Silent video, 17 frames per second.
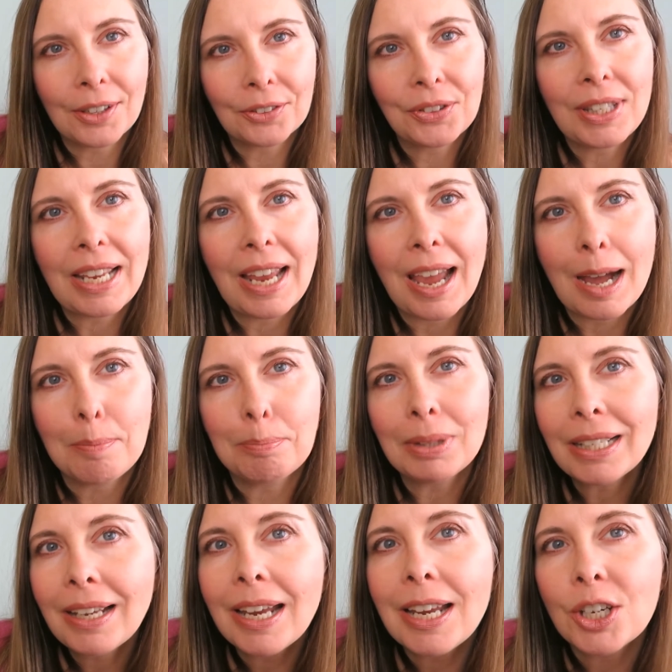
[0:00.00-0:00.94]
out the
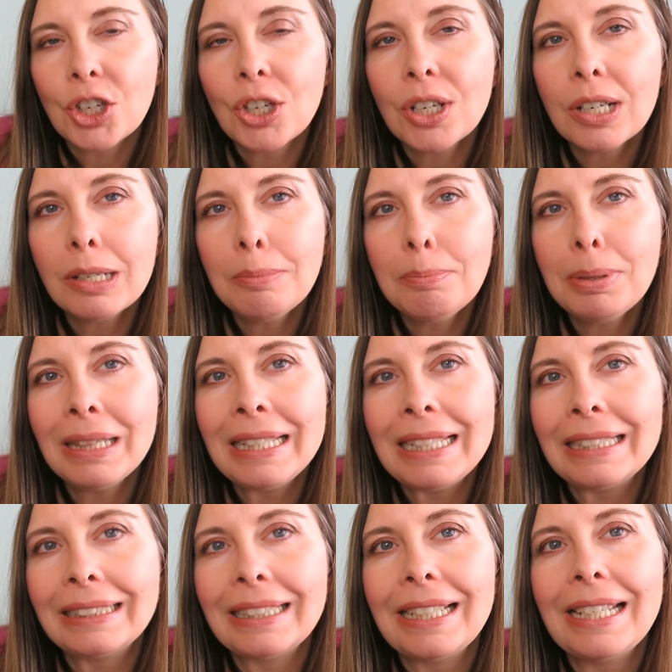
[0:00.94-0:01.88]
application
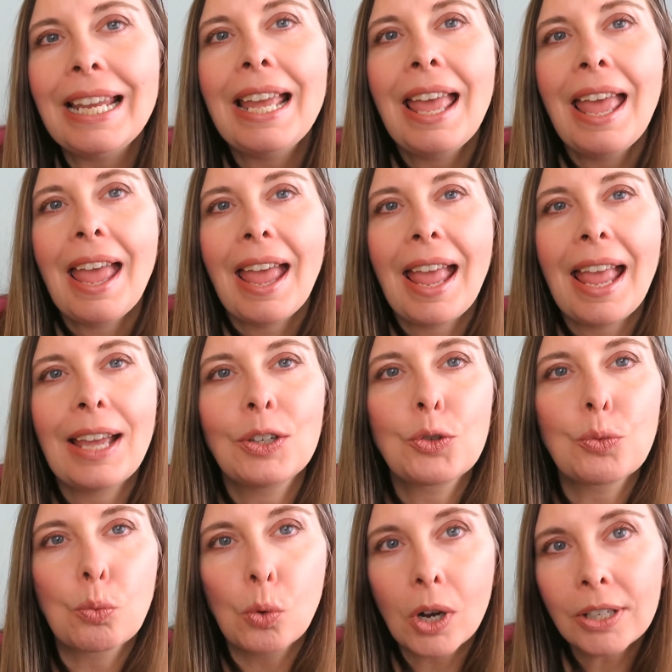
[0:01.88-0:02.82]
completely,
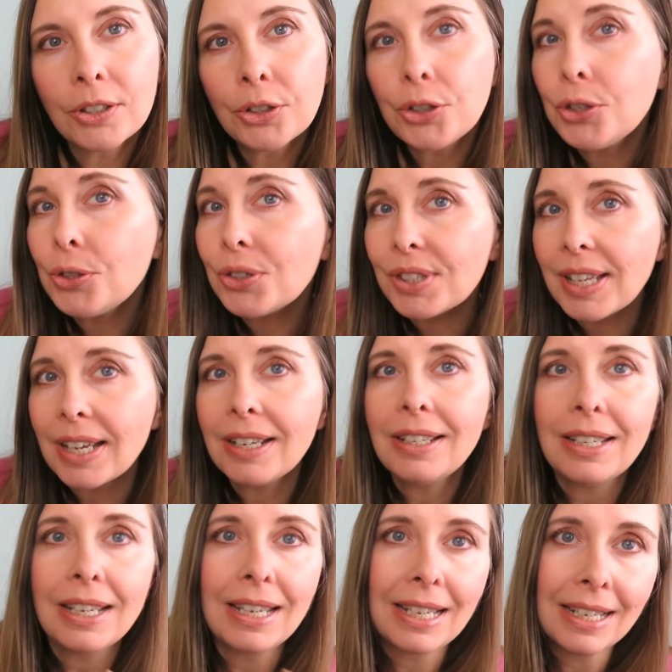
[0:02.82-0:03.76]
and once you
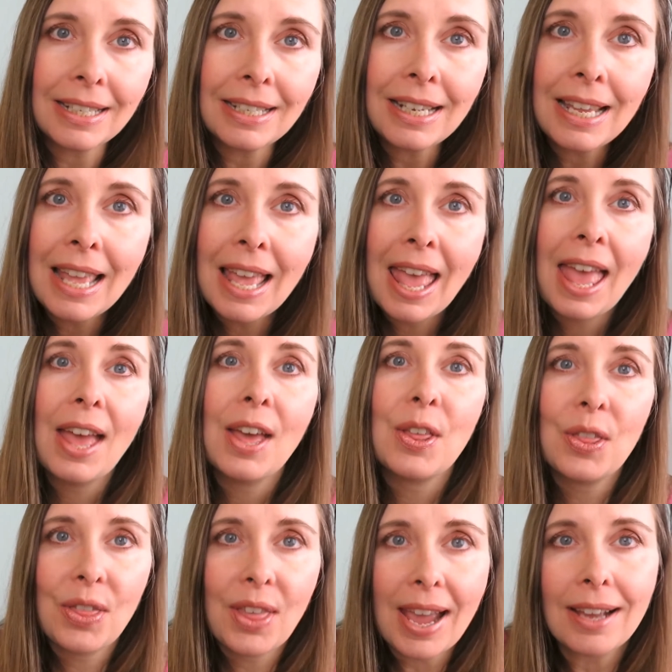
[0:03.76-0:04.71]
send in
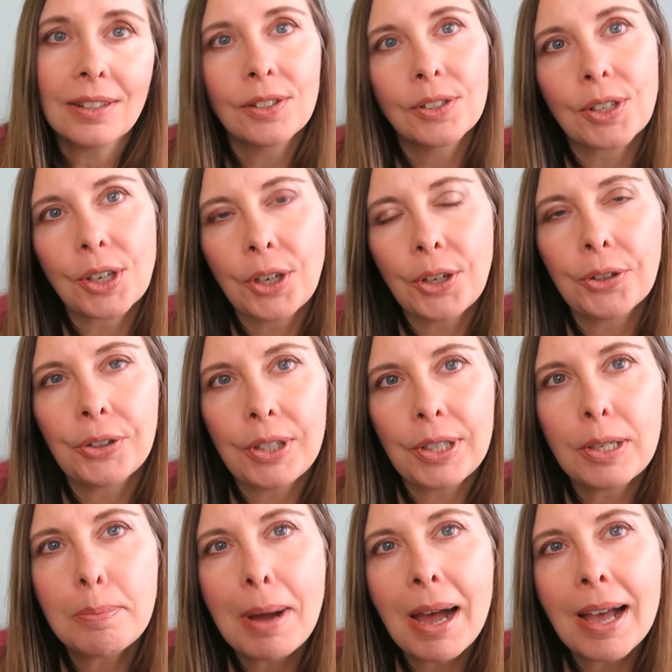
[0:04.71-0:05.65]
that
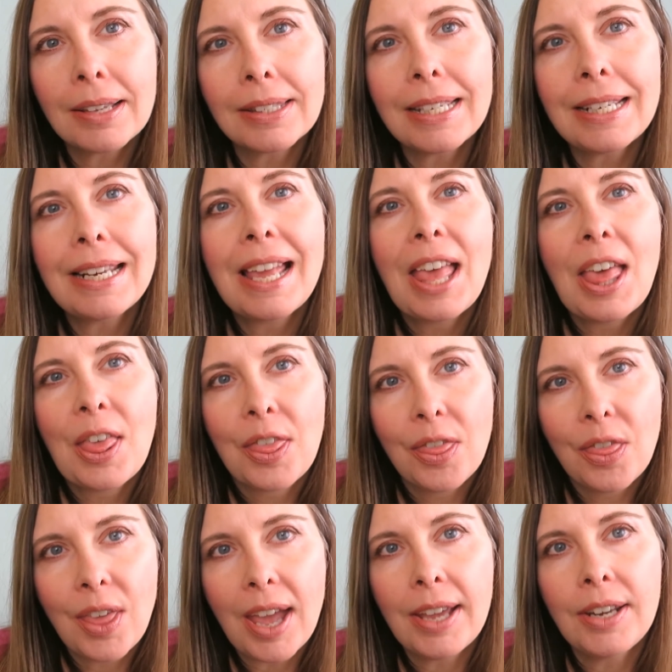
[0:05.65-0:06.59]
security deposit,
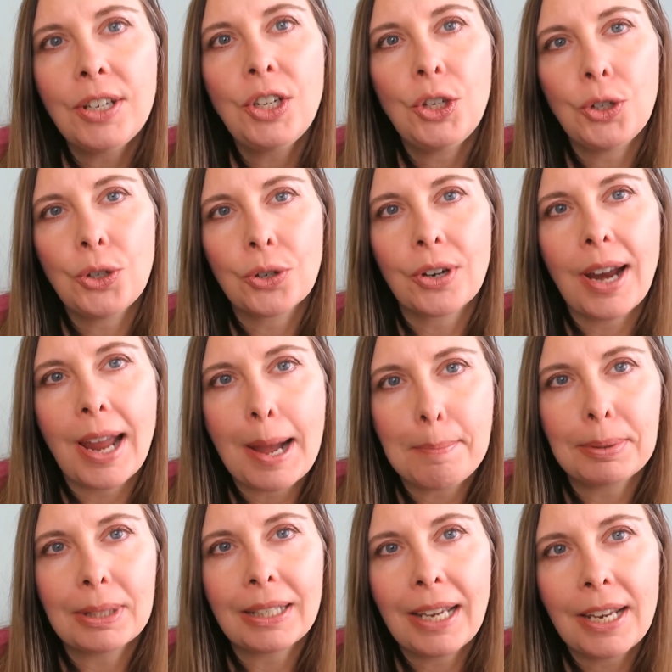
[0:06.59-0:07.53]
then your
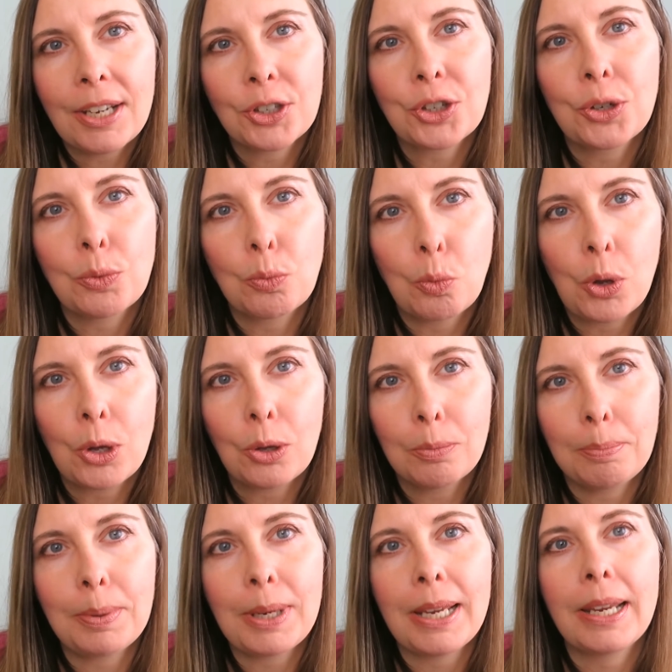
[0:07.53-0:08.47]
application
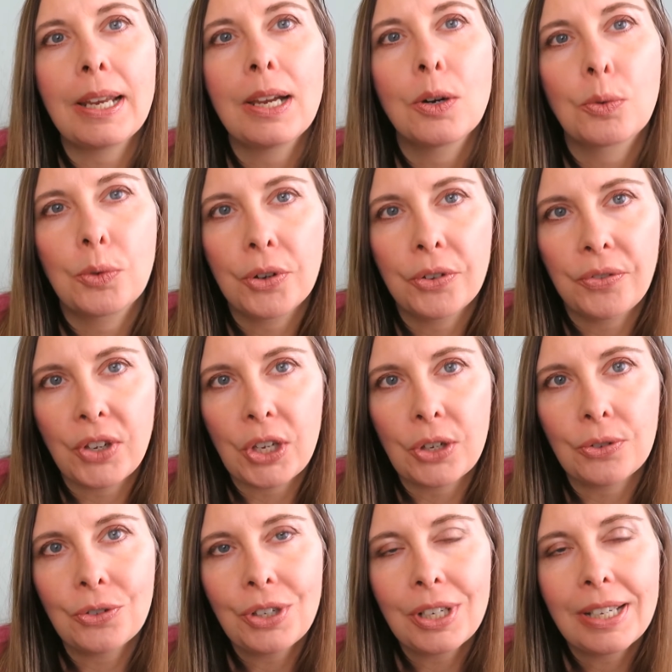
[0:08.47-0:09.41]
will be
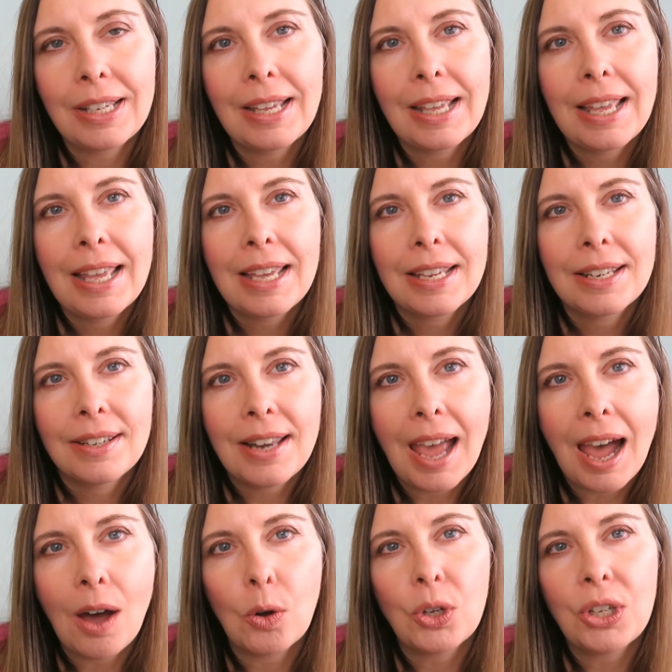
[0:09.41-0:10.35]
reviewed.
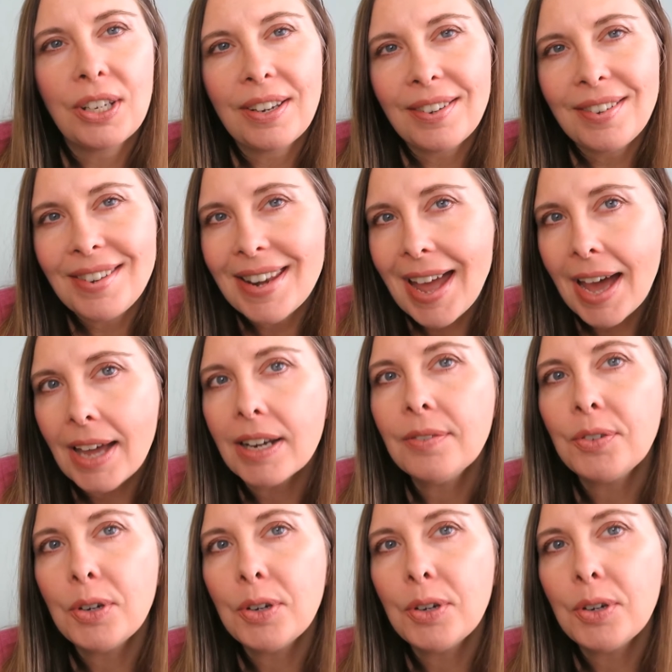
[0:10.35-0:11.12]
Now, not